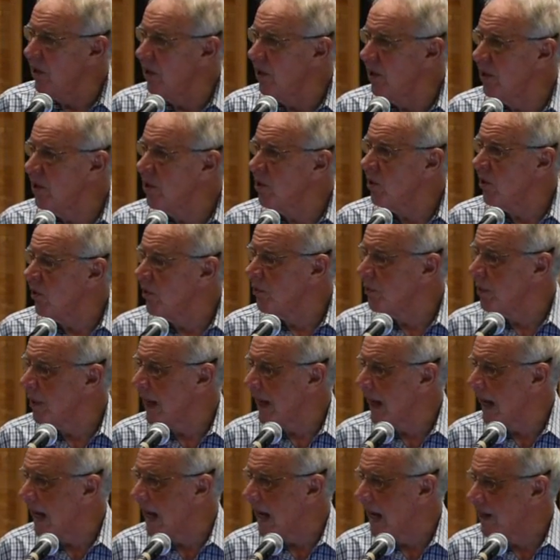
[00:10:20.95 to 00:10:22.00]
learn it off by
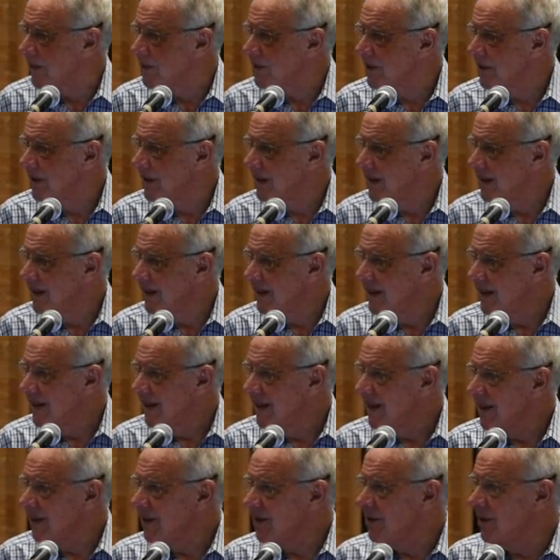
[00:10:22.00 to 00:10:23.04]
heart.
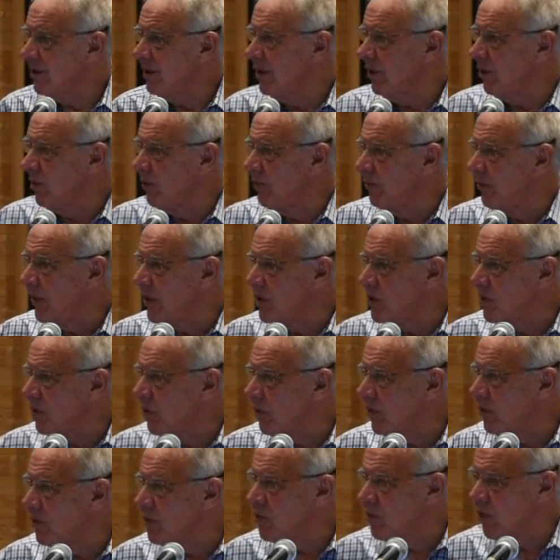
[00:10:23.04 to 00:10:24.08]
Uh, the little
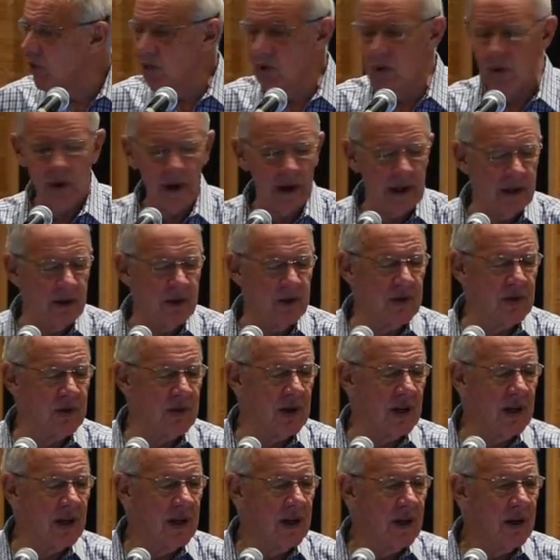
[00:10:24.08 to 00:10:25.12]
visual
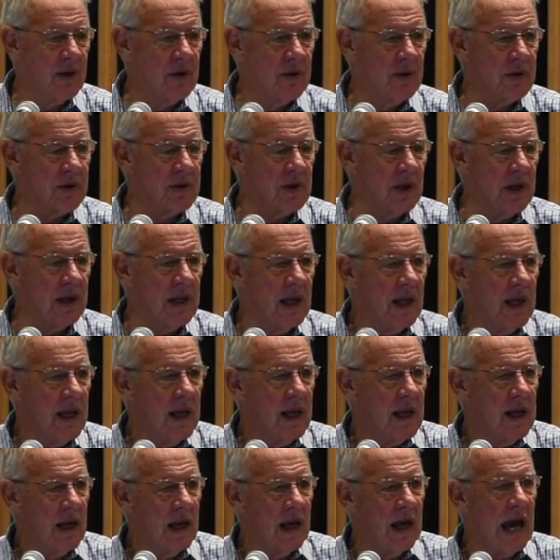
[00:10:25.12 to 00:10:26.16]
drawings, you see,
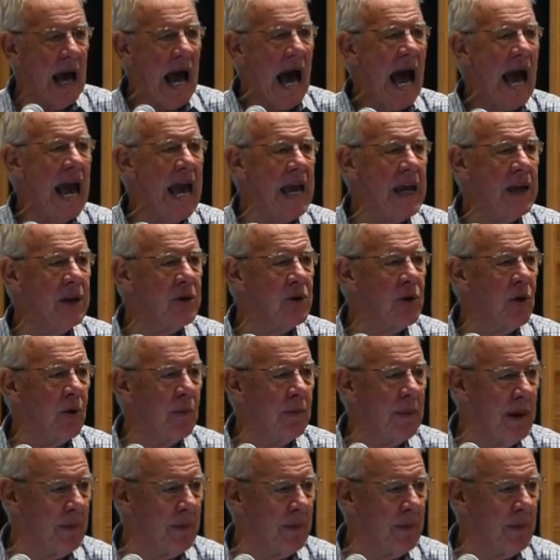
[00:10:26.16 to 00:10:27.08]
aid your